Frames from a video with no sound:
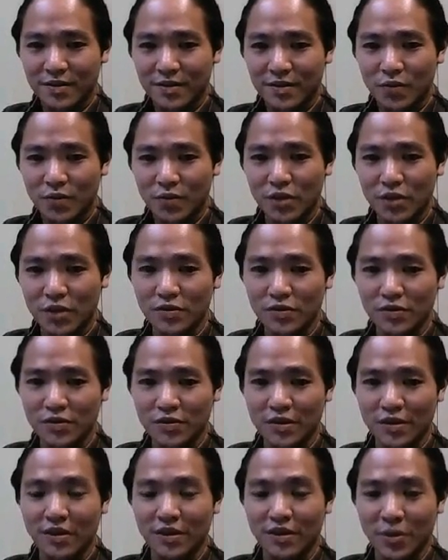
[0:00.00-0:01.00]
we use
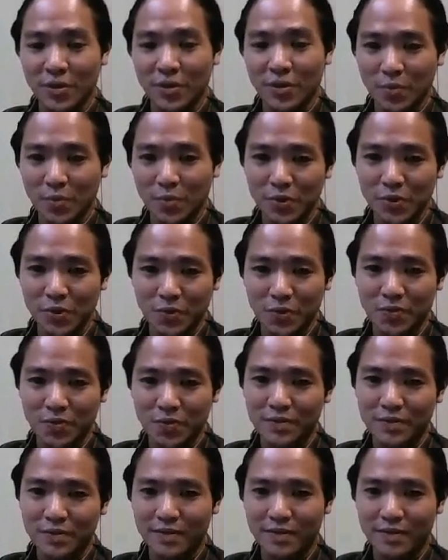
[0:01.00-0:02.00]
the color blue.
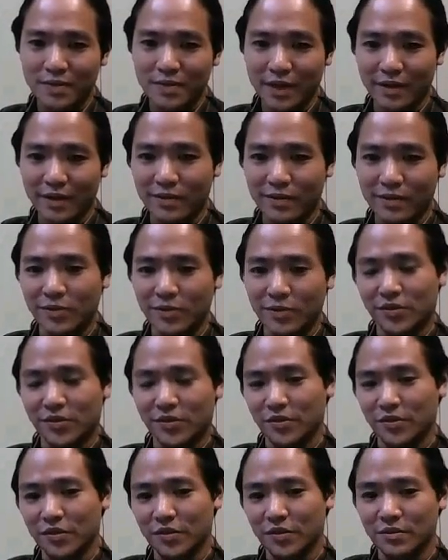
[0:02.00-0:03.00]
And
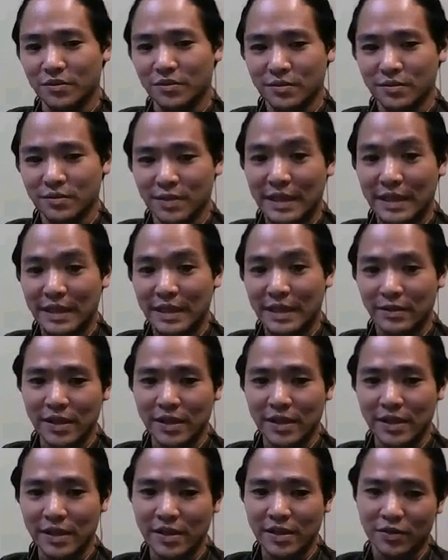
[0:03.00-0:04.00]
there's also the little
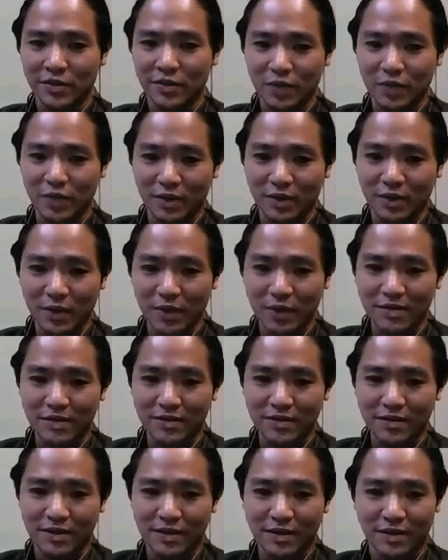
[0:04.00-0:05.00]
details with the
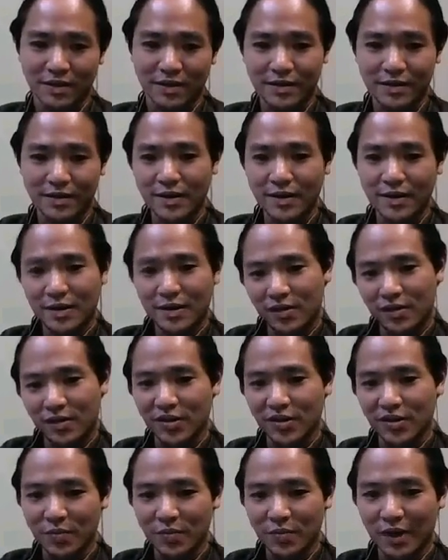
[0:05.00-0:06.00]
reins and their
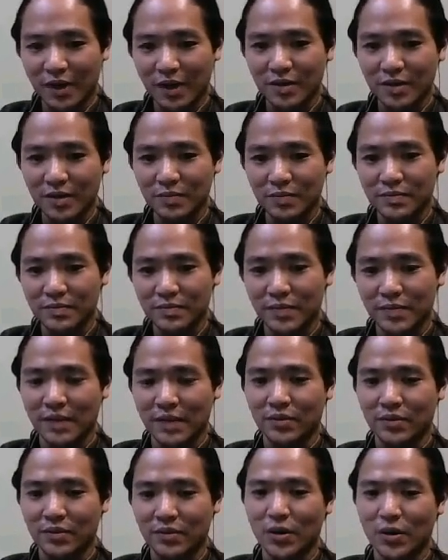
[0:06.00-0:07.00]
smile
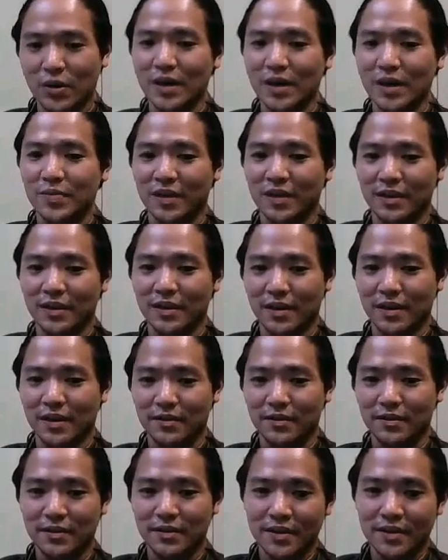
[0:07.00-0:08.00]
being turned upside
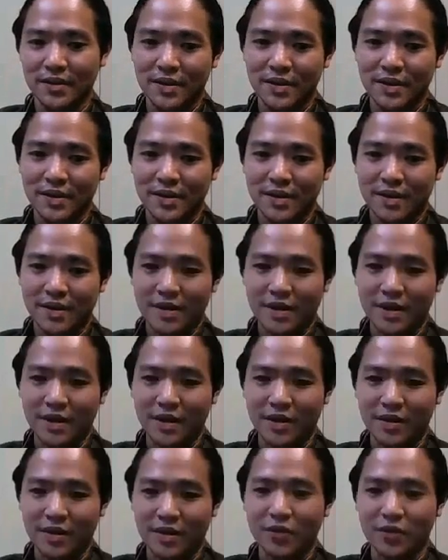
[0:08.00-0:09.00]
down.
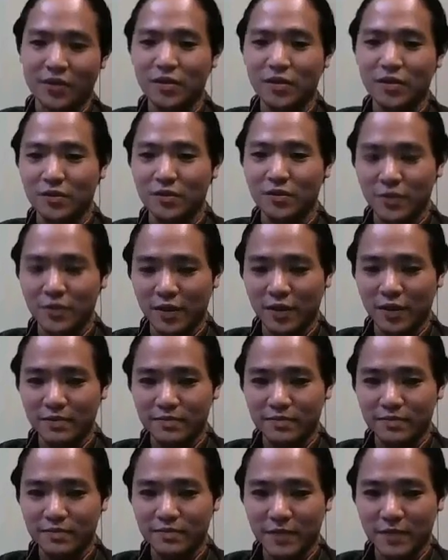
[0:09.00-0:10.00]
And also,
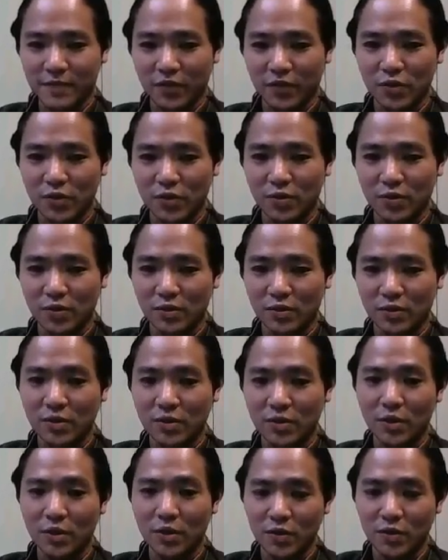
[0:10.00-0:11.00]
if you look
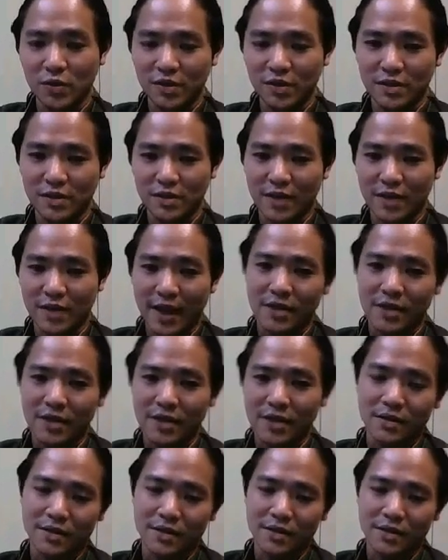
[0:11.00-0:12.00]
closely, the
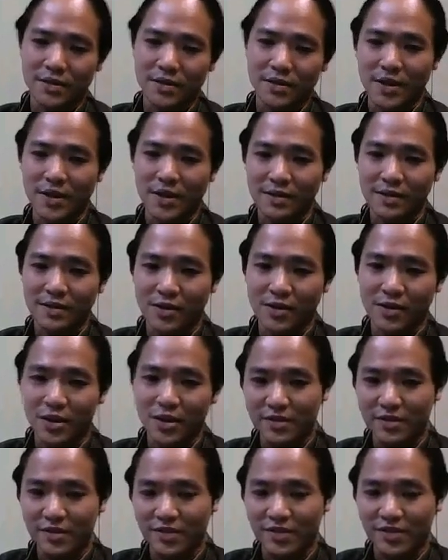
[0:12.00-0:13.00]
icon on their head, the
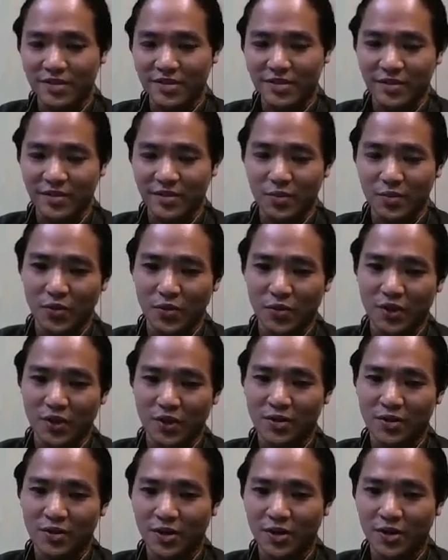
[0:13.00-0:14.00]
heart, is actually a broken
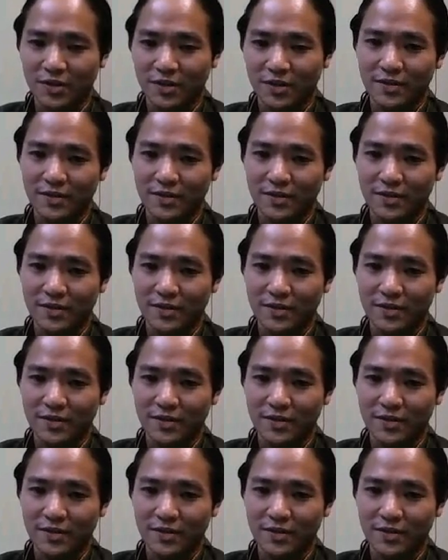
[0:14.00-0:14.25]
heart.